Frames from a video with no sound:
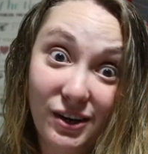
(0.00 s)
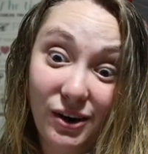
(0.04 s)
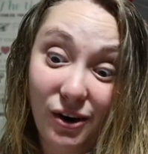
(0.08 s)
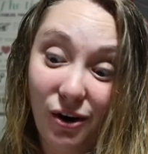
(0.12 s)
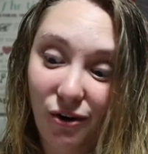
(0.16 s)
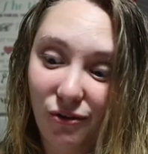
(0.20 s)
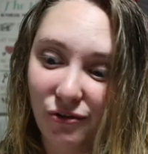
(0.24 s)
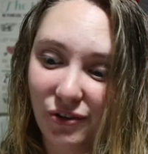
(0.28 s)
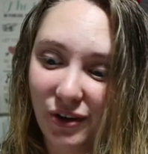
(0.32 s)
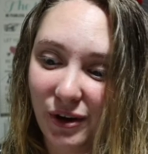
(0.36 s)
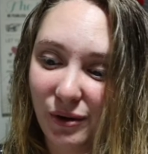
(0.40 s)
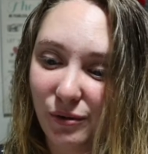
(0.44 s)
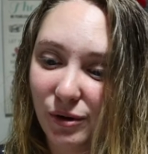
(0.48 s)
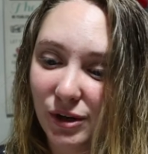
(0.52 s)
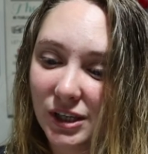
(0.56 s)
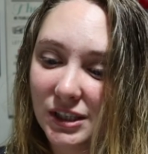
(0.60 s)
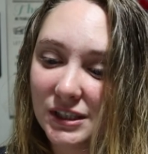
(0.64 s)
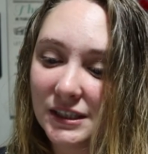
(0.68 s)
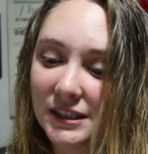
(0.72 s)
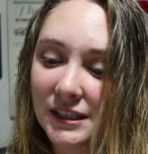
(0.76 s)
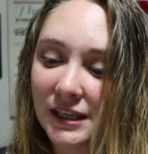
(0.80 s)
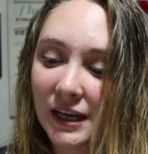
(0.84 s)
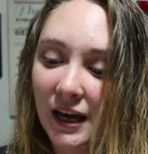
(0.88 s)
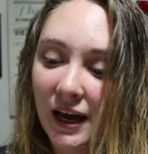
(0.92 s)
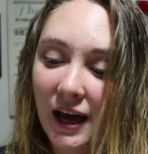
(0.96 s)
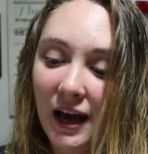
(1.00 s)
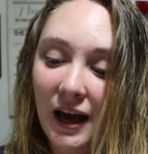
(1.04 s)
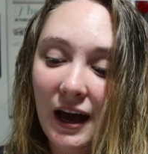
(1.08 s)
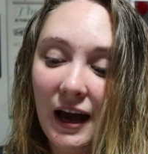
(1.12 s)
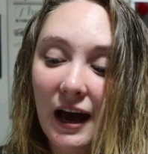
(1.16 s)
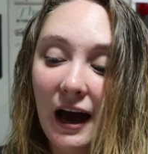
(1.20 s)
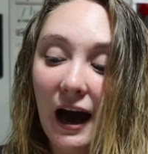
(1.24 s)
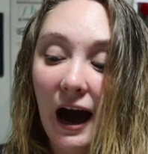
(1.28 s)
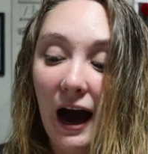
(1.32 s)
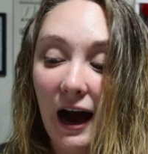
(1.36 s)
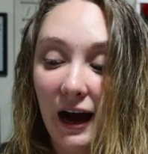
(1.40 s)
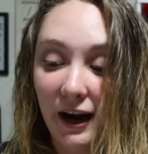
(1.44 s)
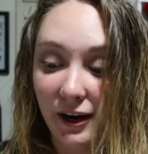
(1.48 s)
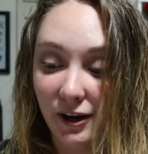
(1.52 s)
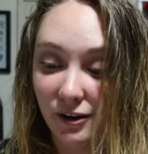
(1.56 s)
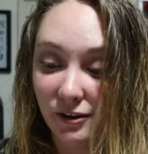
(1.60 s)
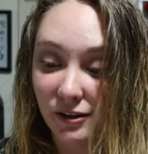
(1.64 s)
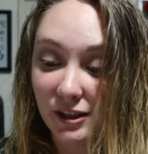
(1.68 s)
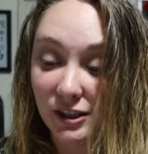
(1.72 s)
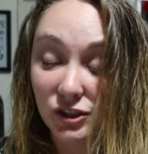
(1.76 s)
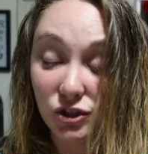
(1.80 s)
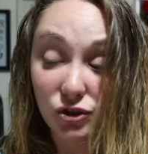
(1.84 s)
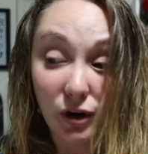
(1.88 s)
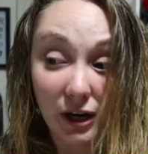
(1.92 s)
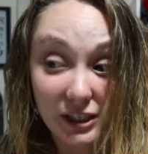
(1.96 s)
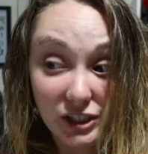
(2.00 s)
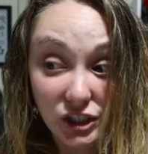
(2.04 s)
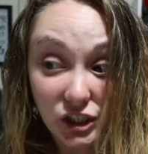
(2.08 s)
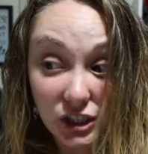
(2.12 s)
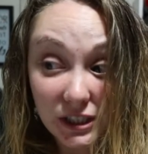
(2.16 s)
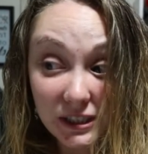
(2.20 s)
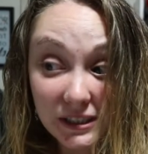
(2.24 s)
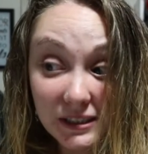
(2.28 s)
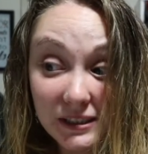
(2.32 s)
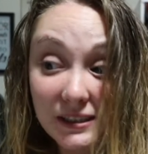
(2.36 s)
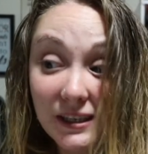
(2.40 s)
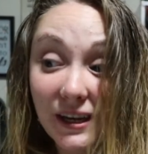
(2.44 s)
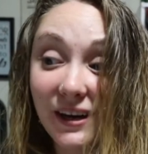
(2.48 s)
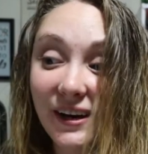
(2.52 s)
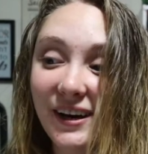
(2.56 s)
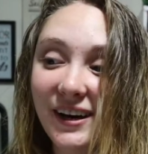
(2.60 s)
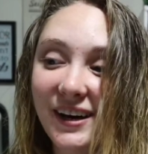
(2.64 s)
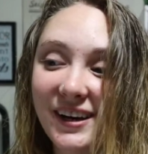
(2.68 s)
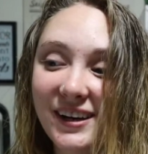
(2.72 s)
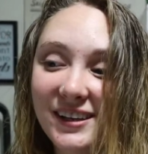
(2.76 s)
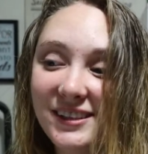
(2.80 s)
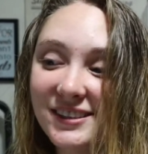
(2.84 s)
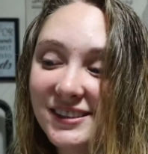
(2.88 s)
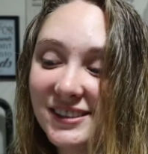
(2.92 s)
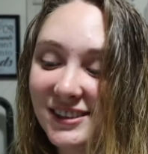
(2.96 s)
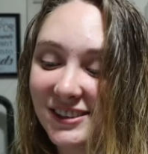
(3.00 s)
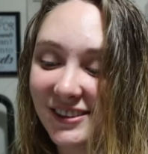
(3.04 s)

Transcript: Hopefully it works. Iron the scrunchies,